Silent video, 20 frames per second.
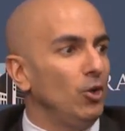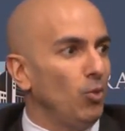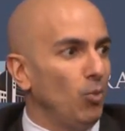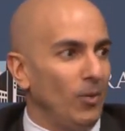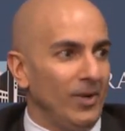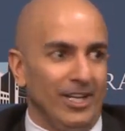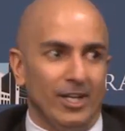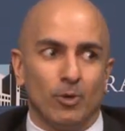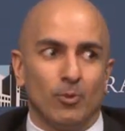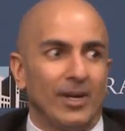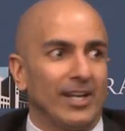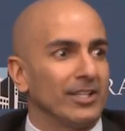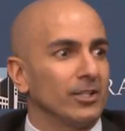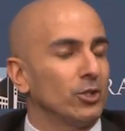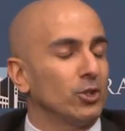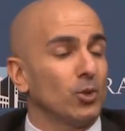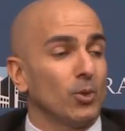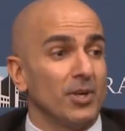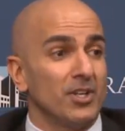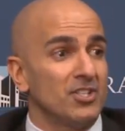We need a
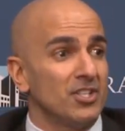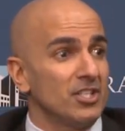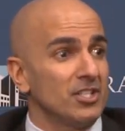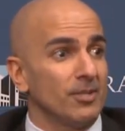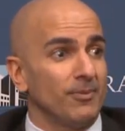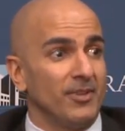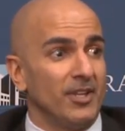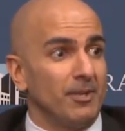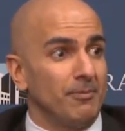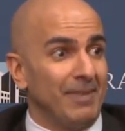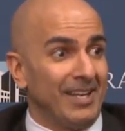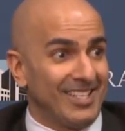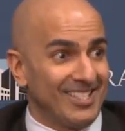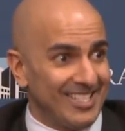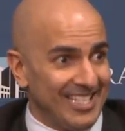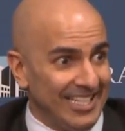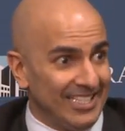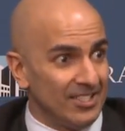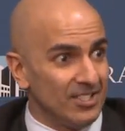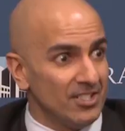regulatory system that makes
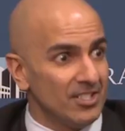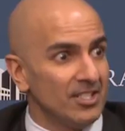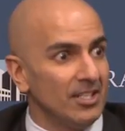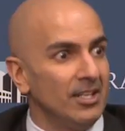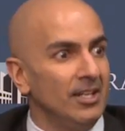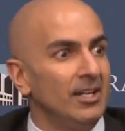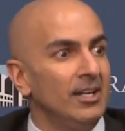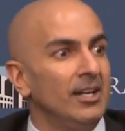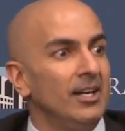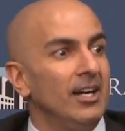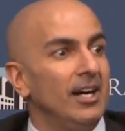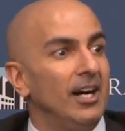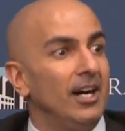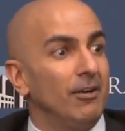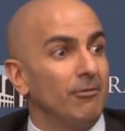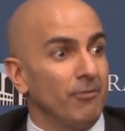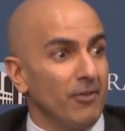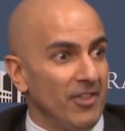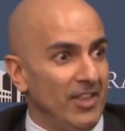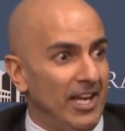sense uh,
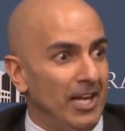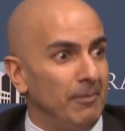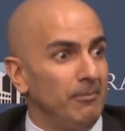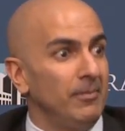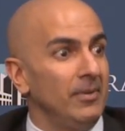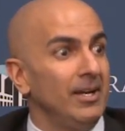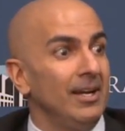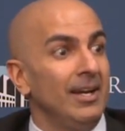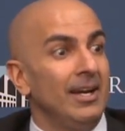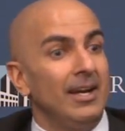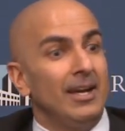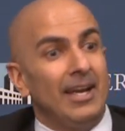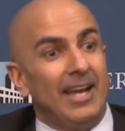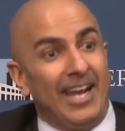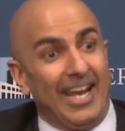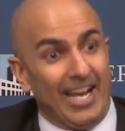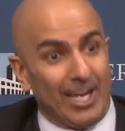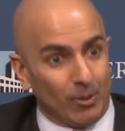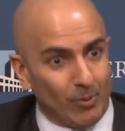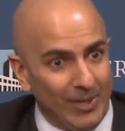for them,
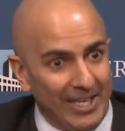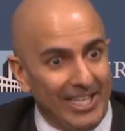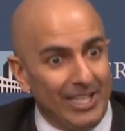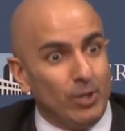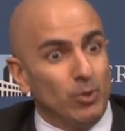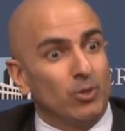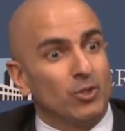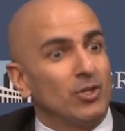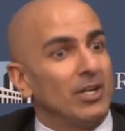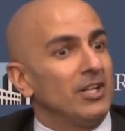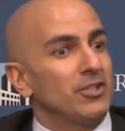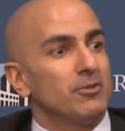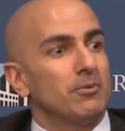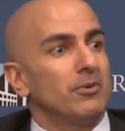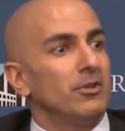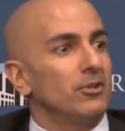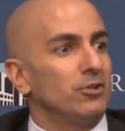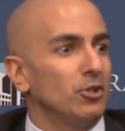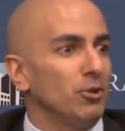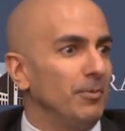and we need to address
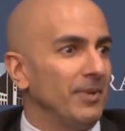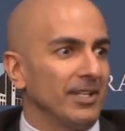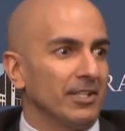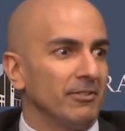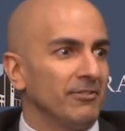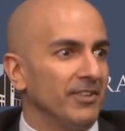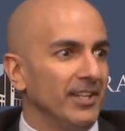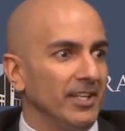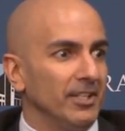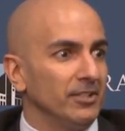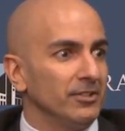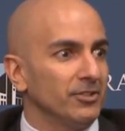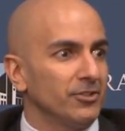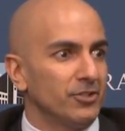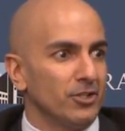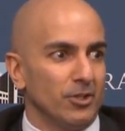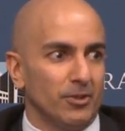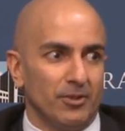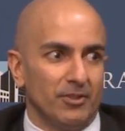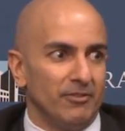too big to fail.
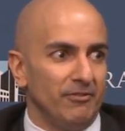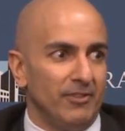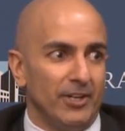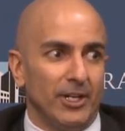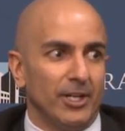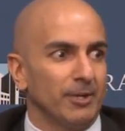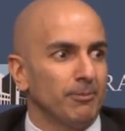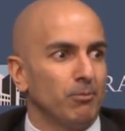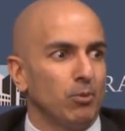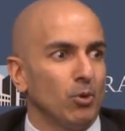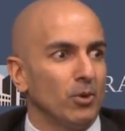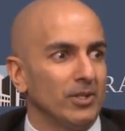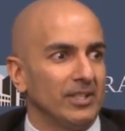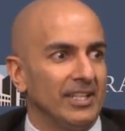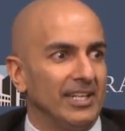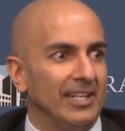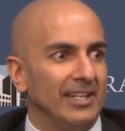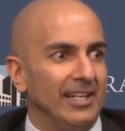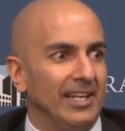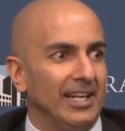So very important,
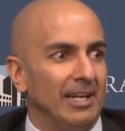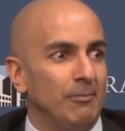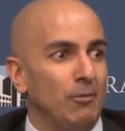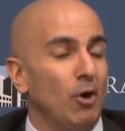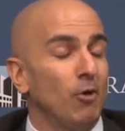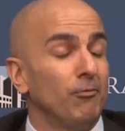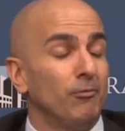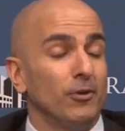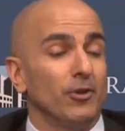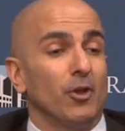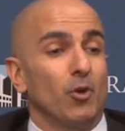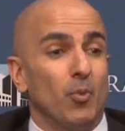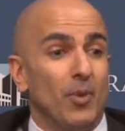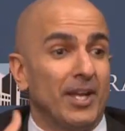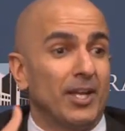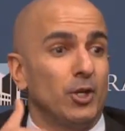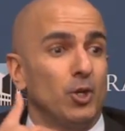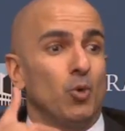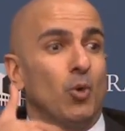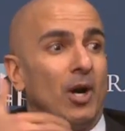and, and I'm hopeful that we
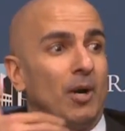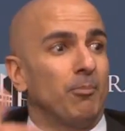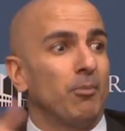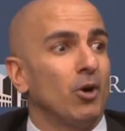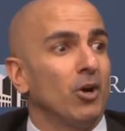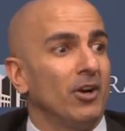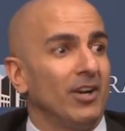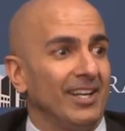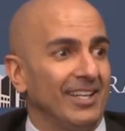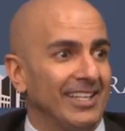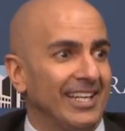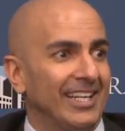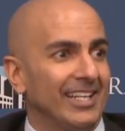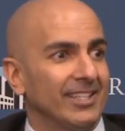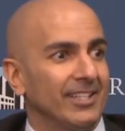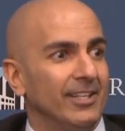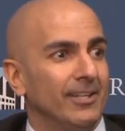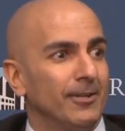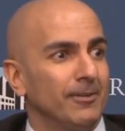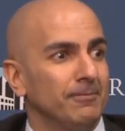can do our part in getting
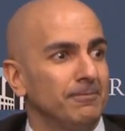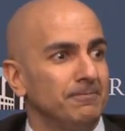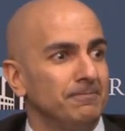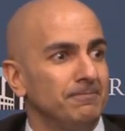there.